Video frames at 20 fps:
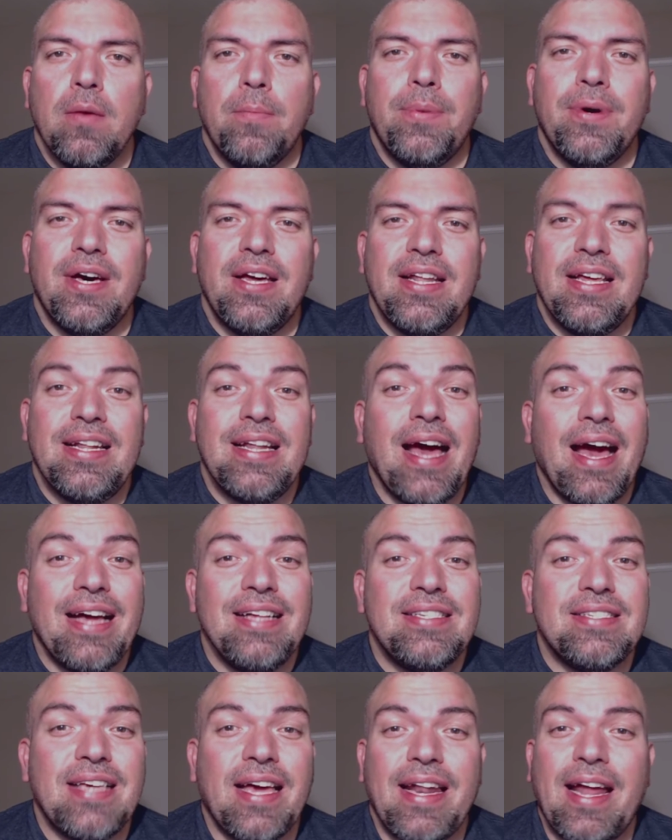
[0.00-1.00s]
But in
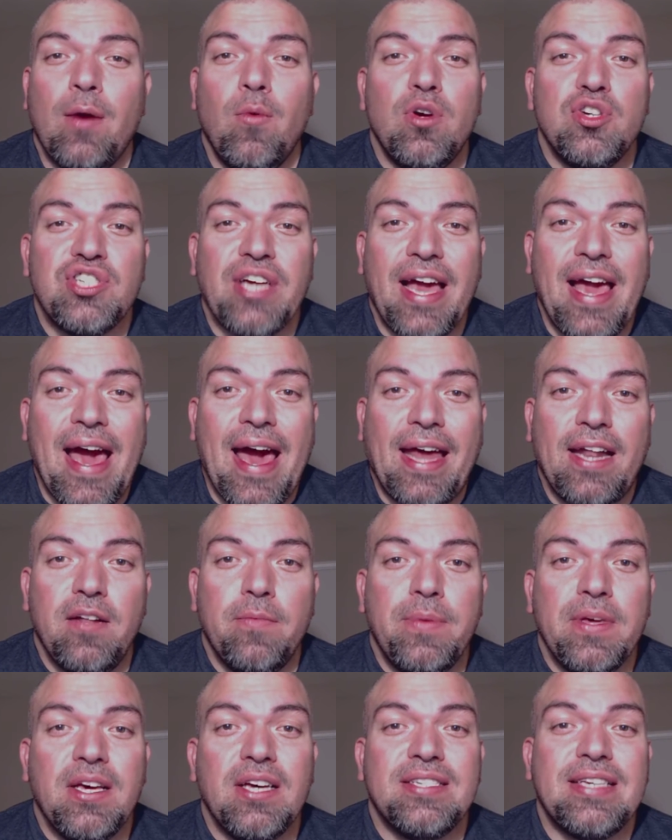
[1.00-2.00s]
hindsight, I wish I
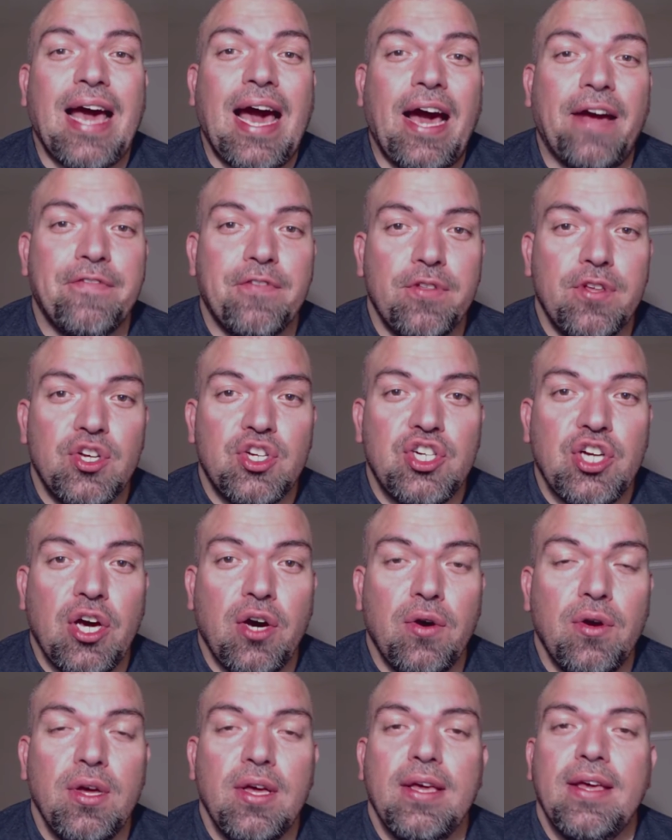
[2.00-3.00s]
hadn't, because after the
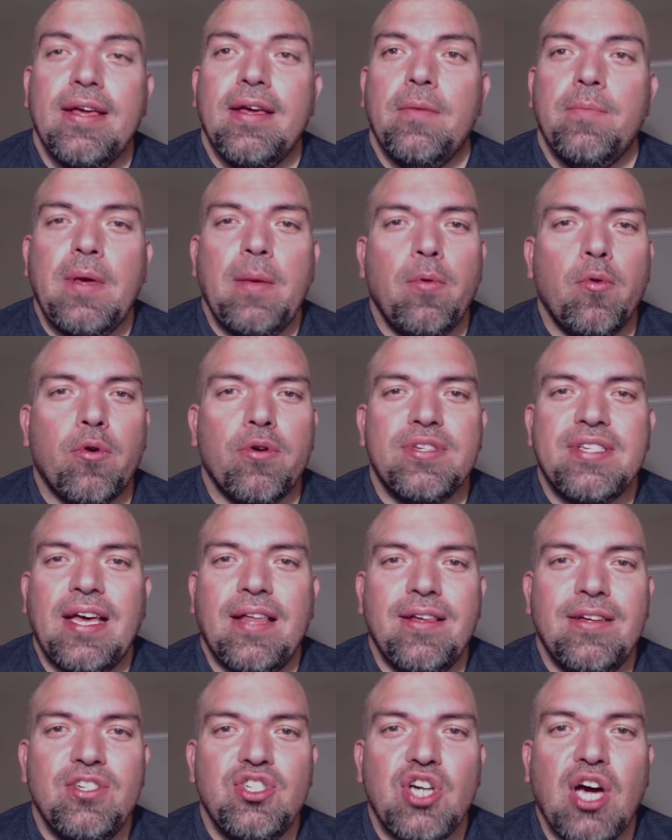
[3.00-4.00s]
show, people were
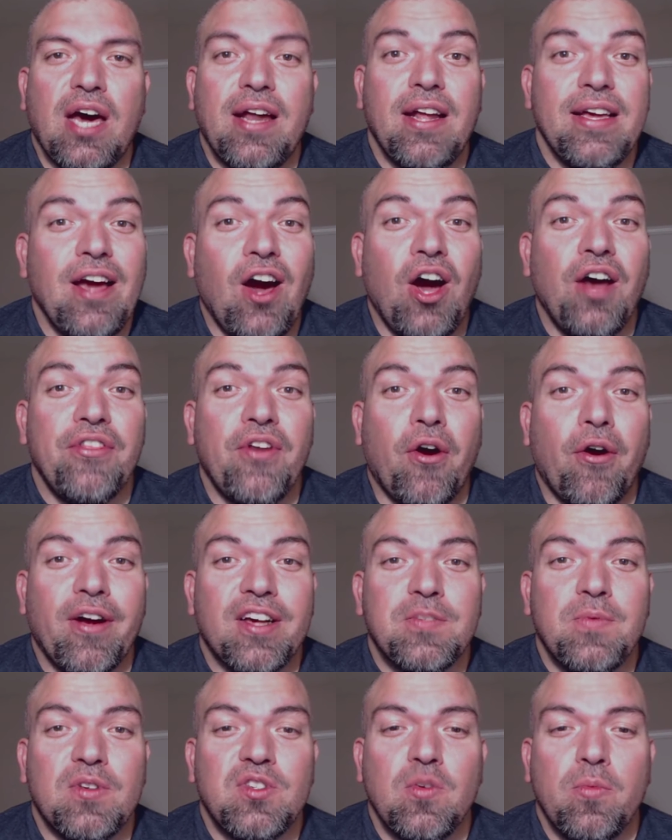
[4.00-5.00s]
telling John on the
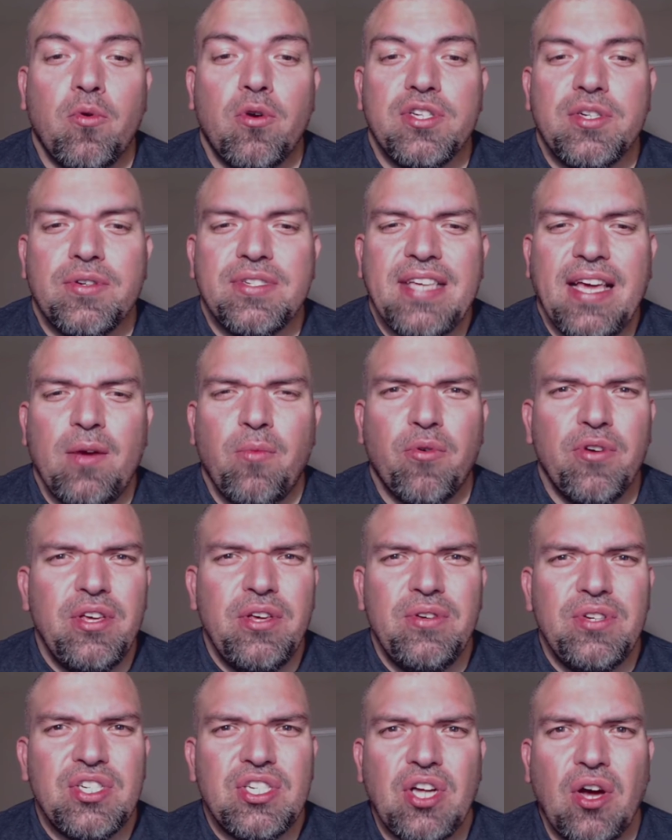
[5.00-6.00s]
RX Muscle boards, they were saying, were
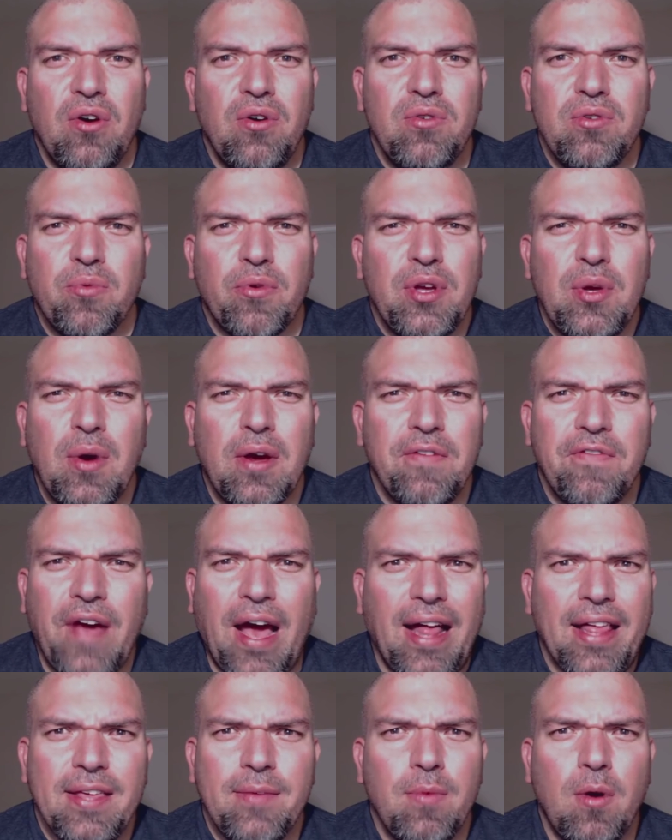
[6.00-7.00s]
you stoned? Were you on
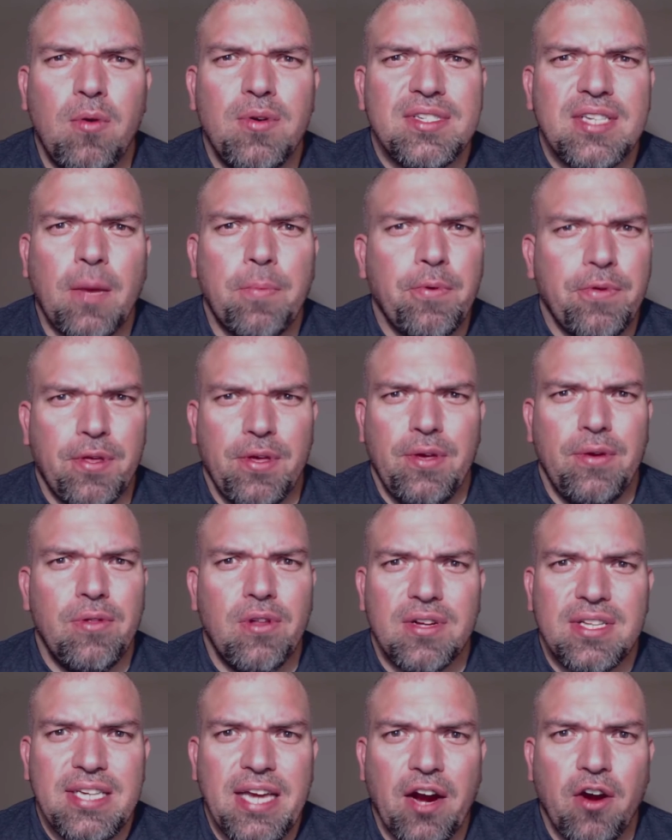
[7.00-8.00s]
Valium? What was up with you? You
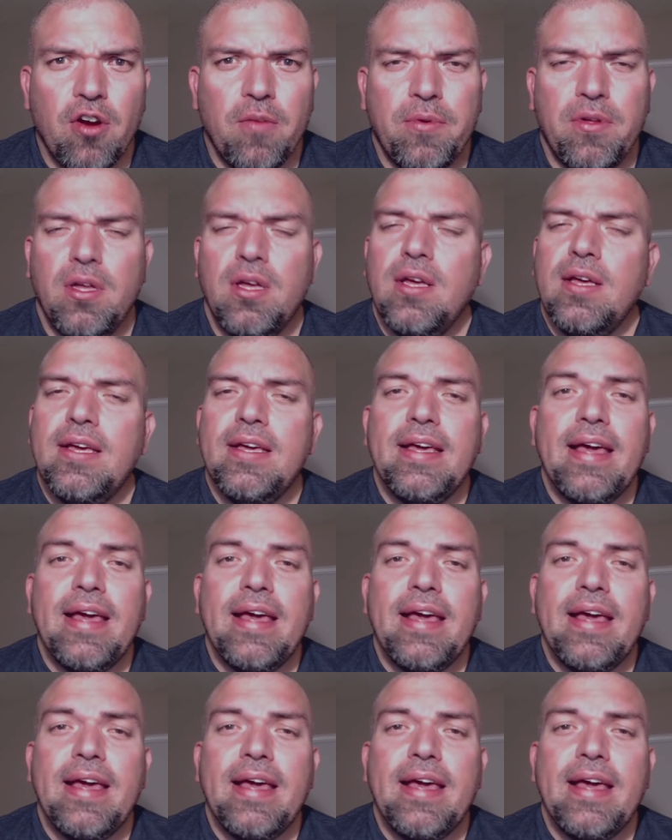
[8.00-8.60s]
look terrible.